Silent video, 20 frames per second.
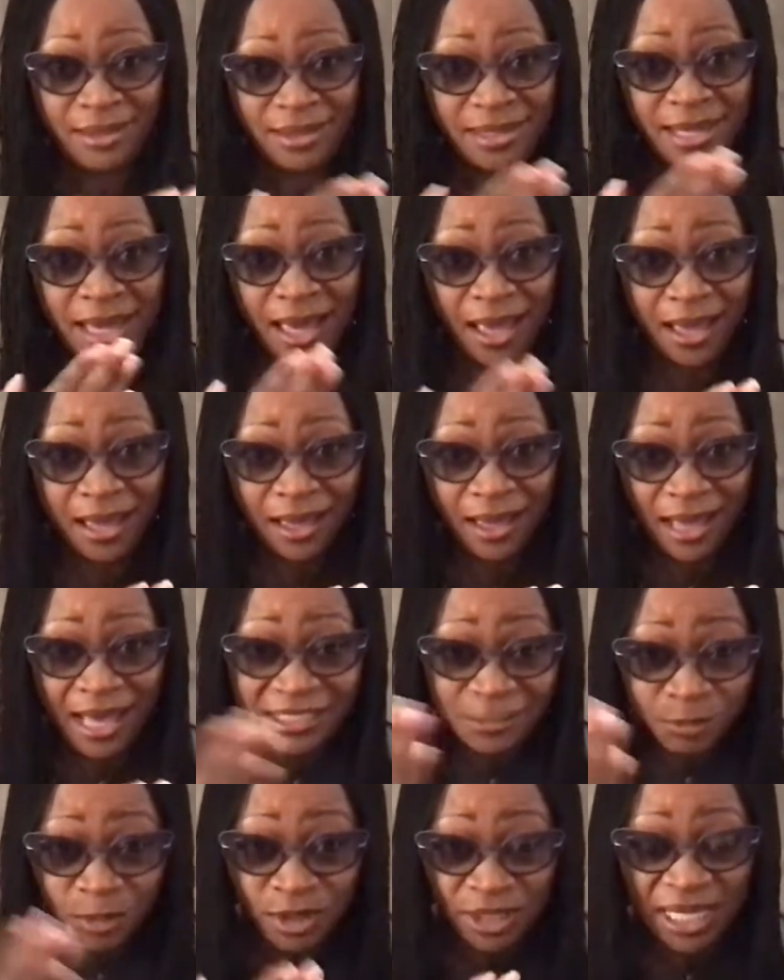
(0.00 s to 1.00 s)
Yeah,
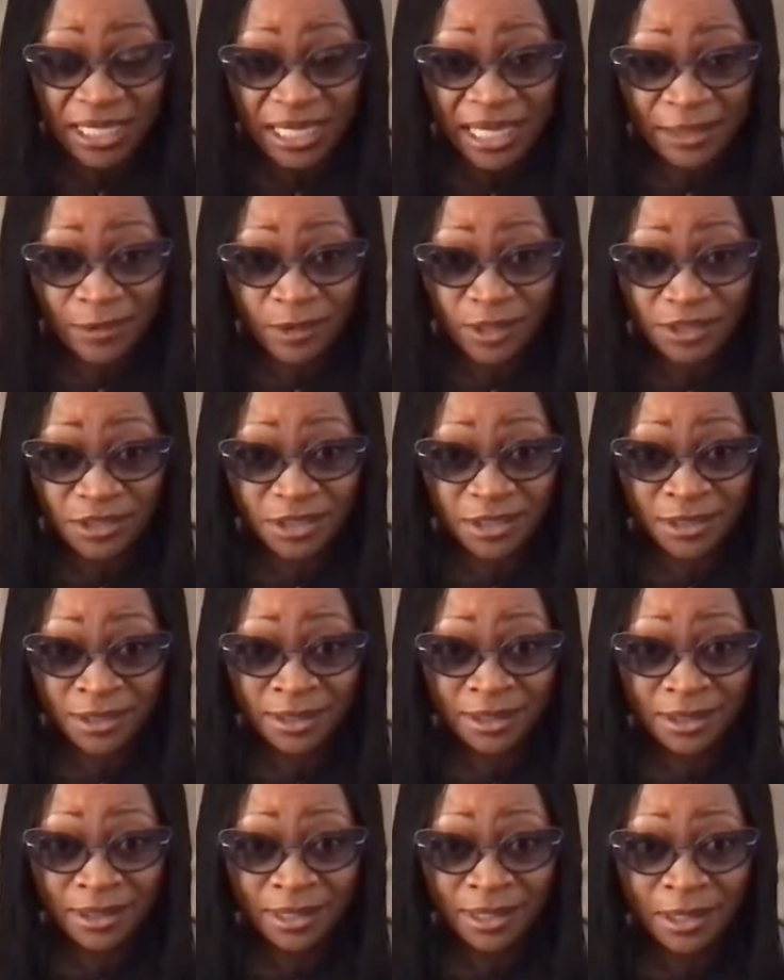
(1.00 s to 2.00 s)
I spoke that language.
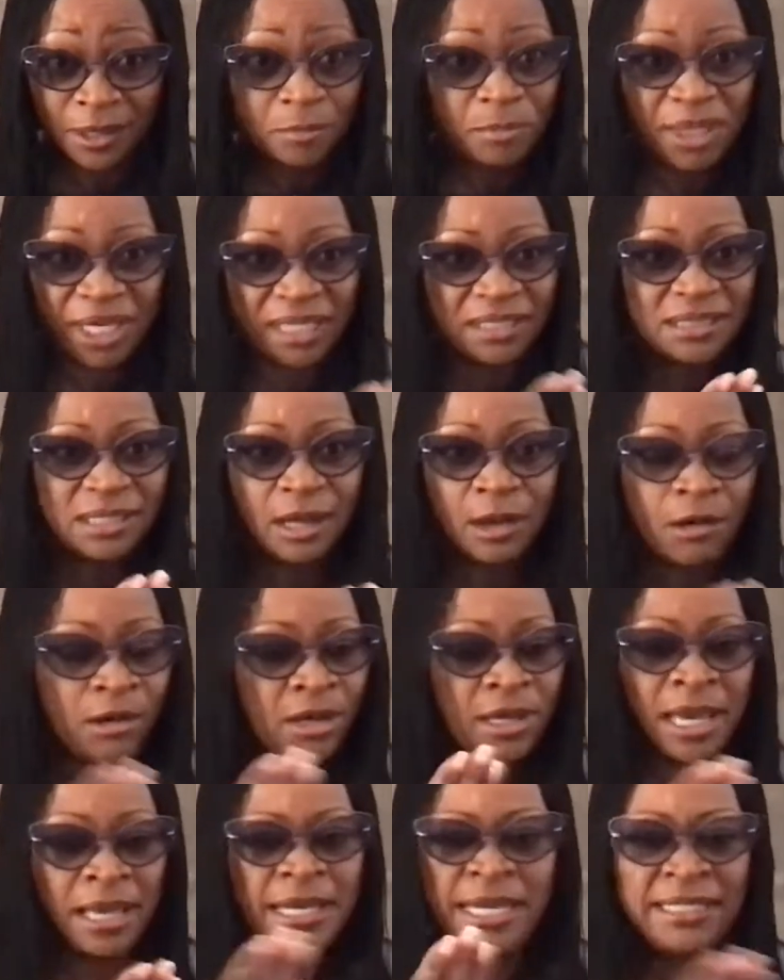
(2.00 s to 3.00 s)
Because
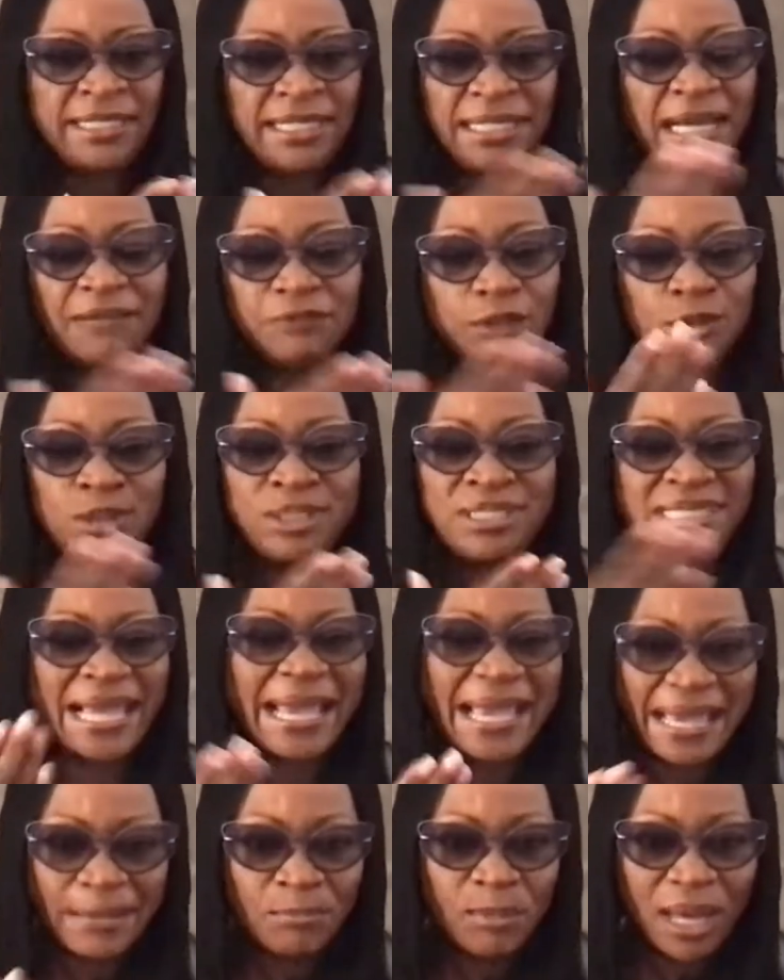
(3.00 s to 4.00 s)
he didn't have to
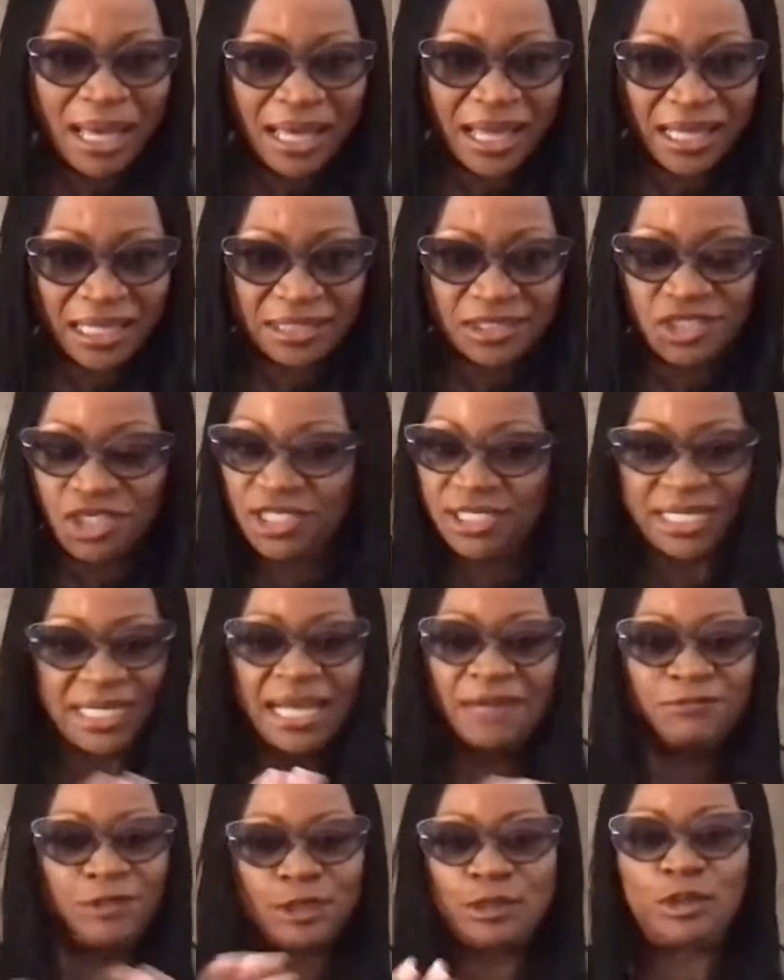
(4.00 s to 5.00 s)
say much. He
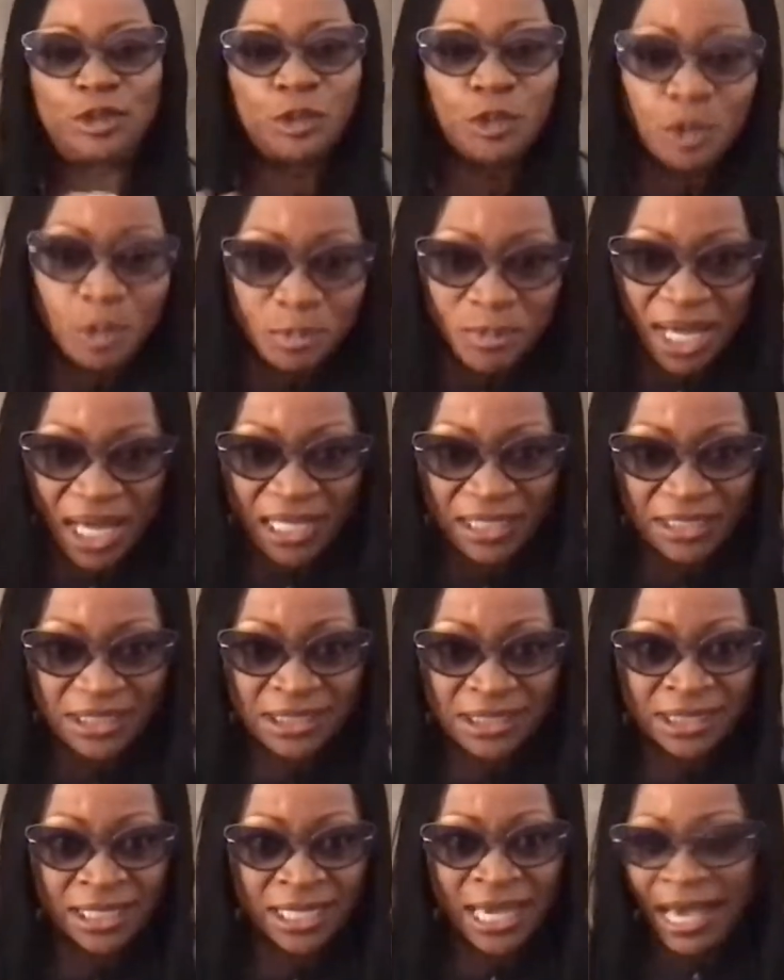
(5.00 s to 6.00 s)
didn't have to do
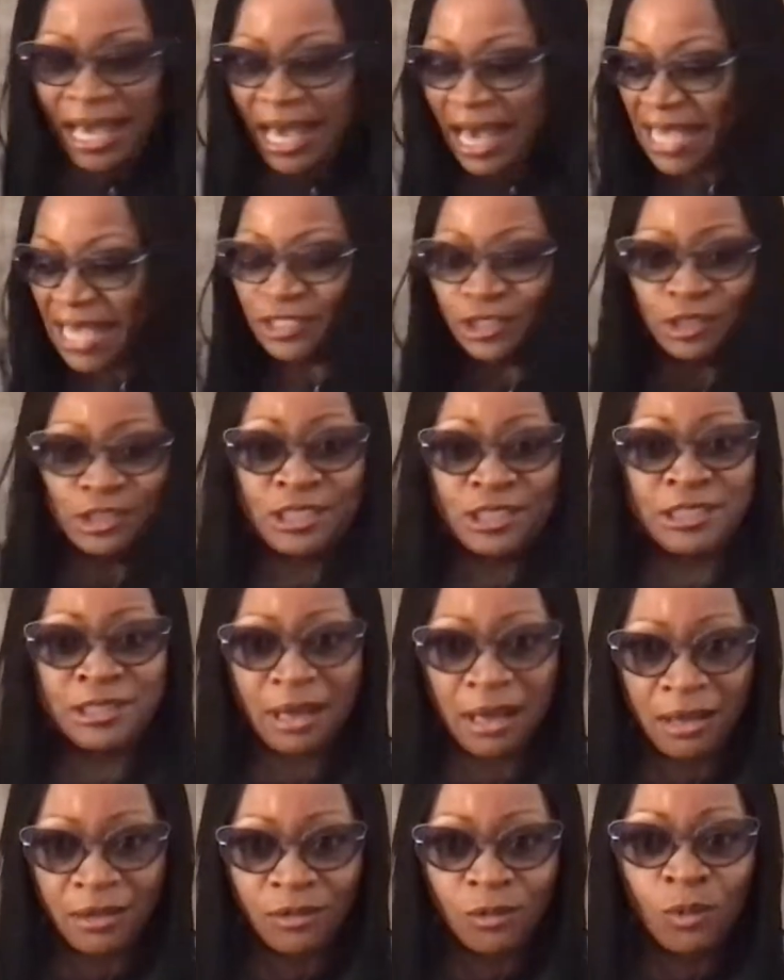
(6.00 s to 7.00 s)
much. I just
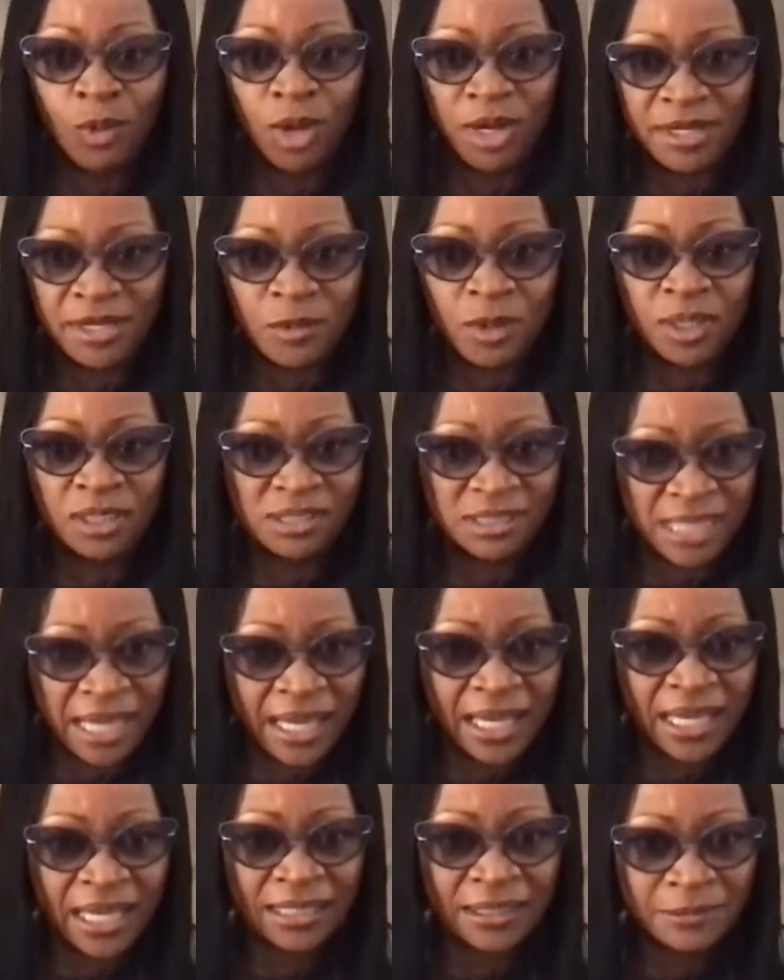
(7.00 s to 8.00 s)
got what he was
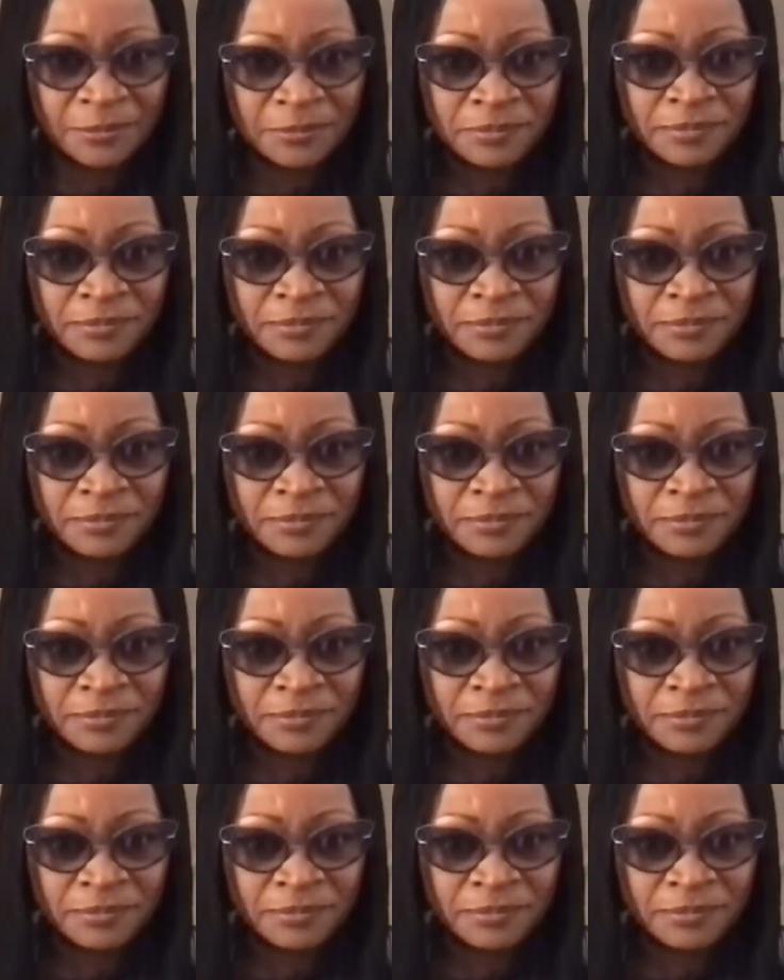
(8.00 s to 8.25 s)
saying,